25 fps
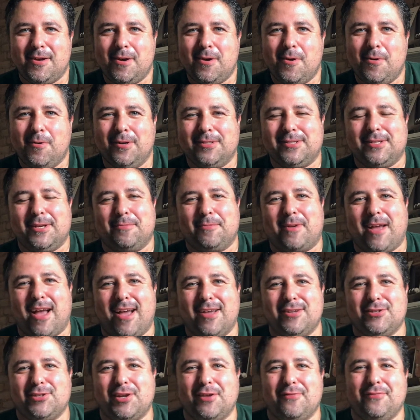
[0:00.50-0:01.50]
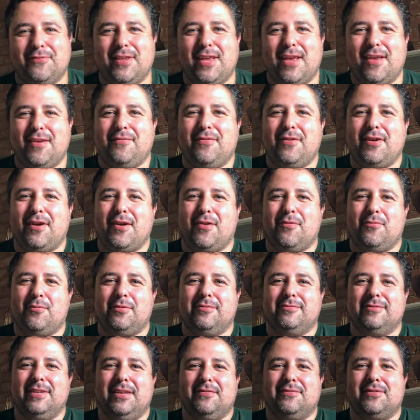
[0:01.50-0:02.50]
What's up, guys? Chef Dave here
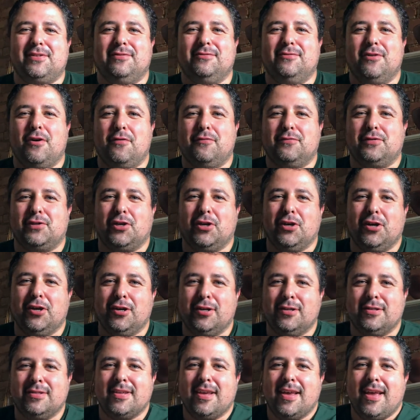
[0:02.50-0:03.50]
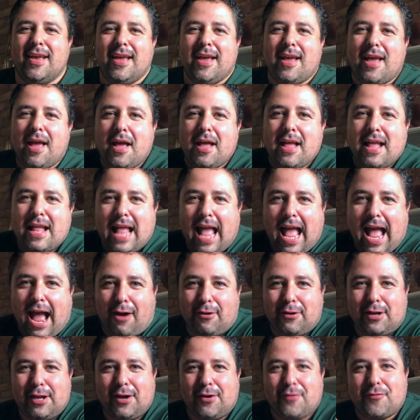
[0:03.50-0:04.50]
with Leaves and Loaves Goods,
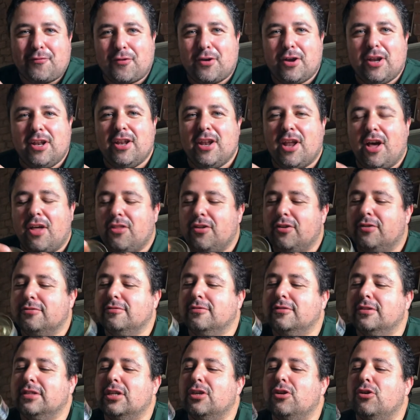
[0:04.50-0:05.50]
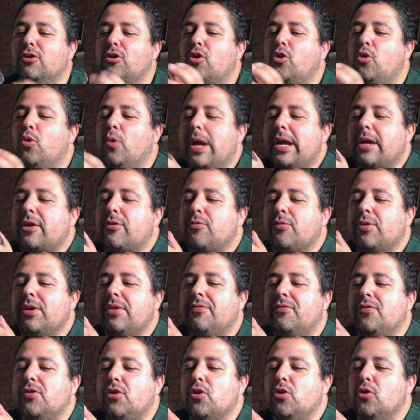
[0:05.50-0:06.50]
out here for another little quick
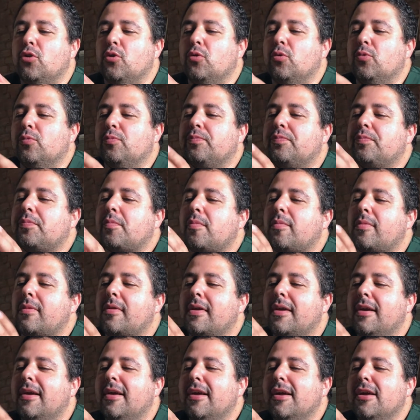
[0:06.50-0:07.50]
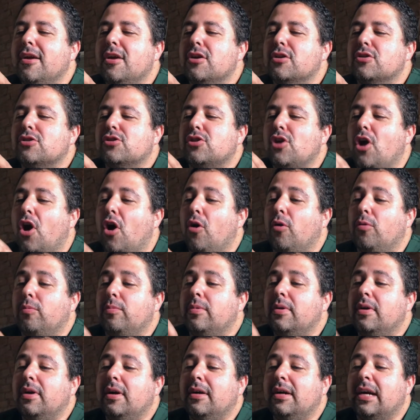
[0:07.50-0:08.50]
review. So,
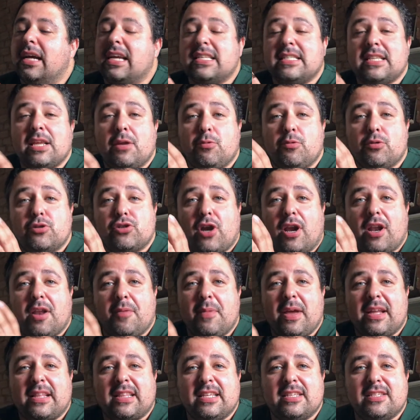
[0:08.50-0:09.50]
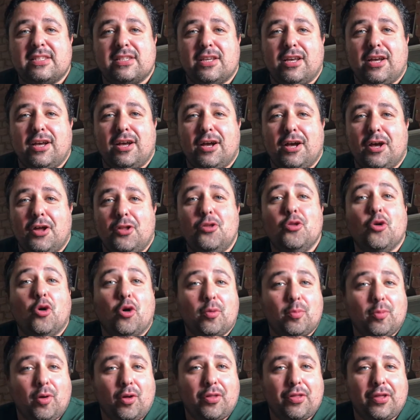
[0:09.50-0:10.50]
like I said, we're trying to make this a
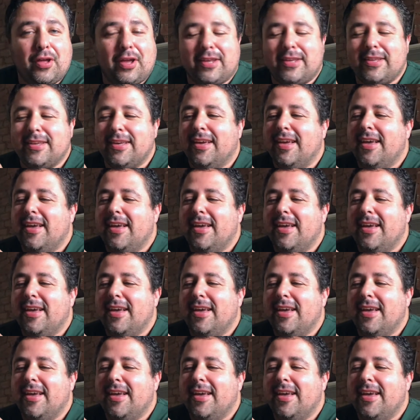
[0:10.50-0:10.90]
normal thing,